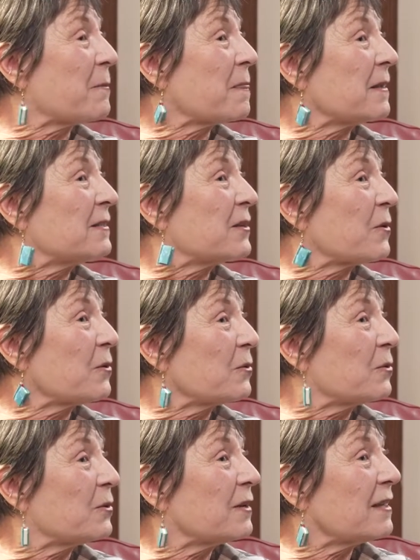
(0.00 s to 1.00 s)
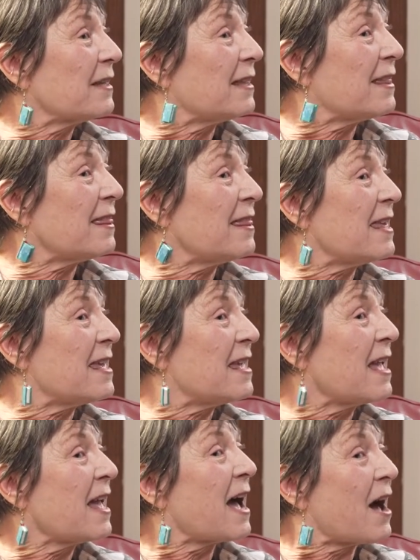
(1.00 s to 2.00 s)
So
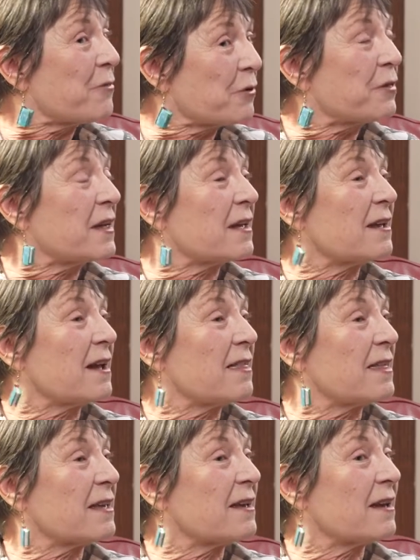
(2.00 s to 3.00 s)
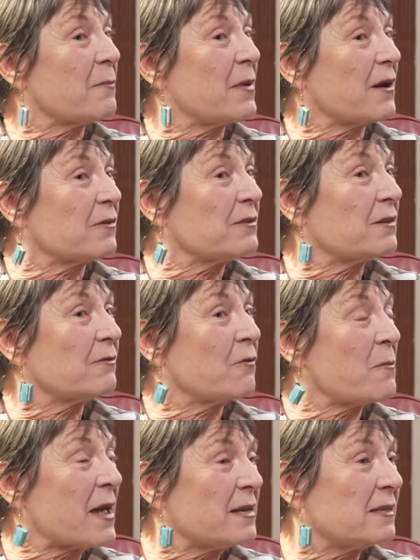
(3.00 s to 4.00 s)
the other thing I think about
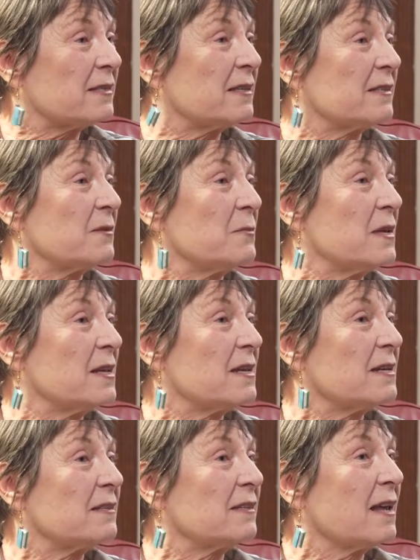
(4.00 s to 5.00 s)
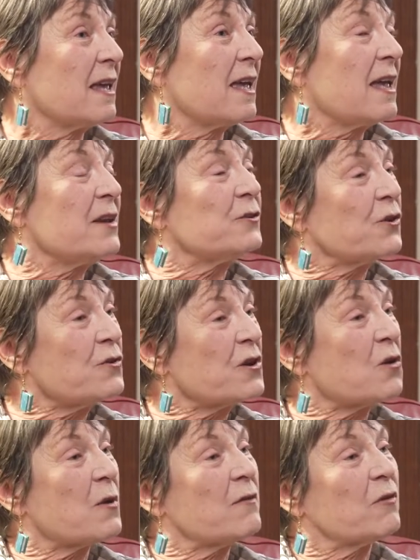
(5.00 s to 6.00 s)
Romanticism is in
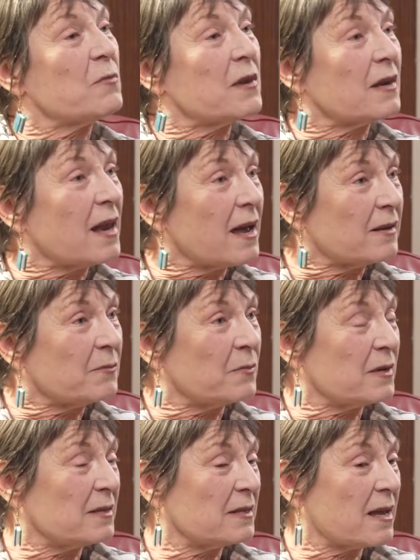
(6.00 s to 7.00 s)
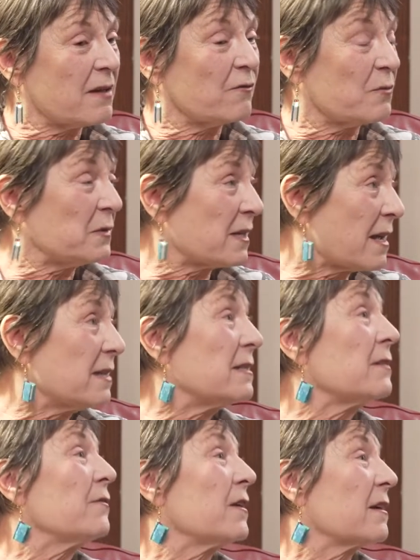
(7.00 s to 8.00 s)
turning away from the Enlightenment and from
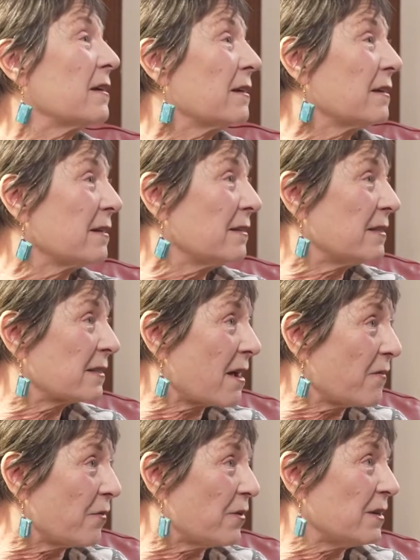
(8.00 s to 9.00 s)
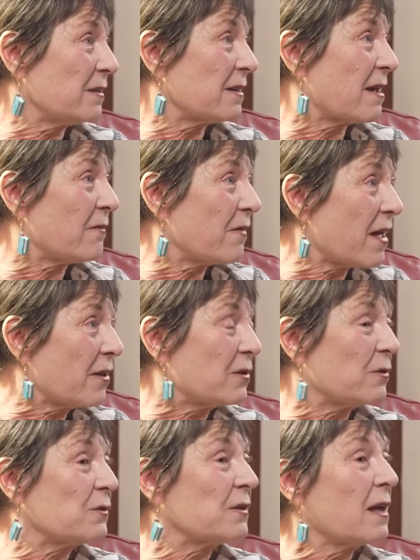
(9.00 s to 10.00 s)
scientific discoveries and
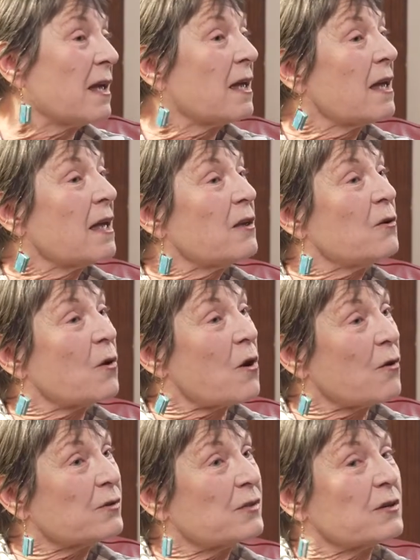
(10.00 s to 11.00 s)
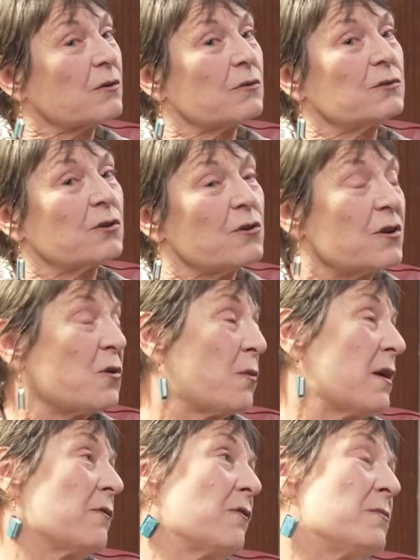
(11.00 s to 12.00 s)
values, you're also turning
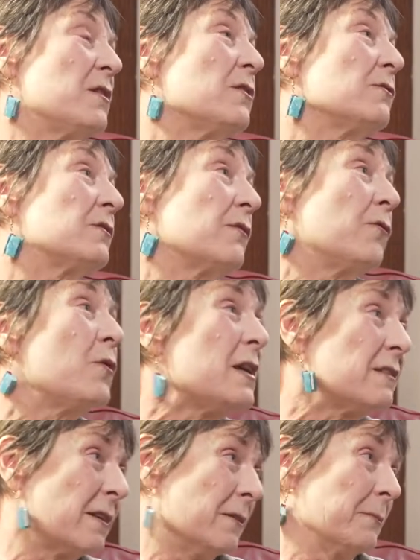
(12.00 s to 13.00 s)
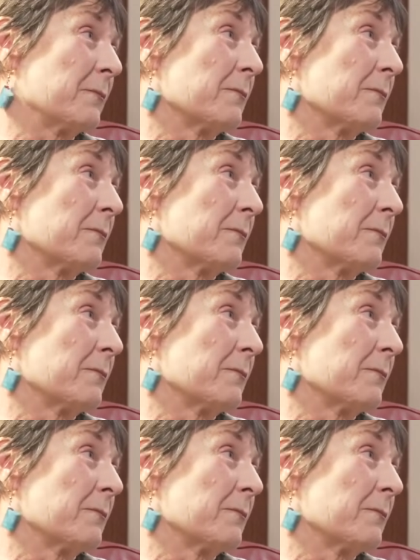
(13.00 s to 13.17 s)
away from the use of reason.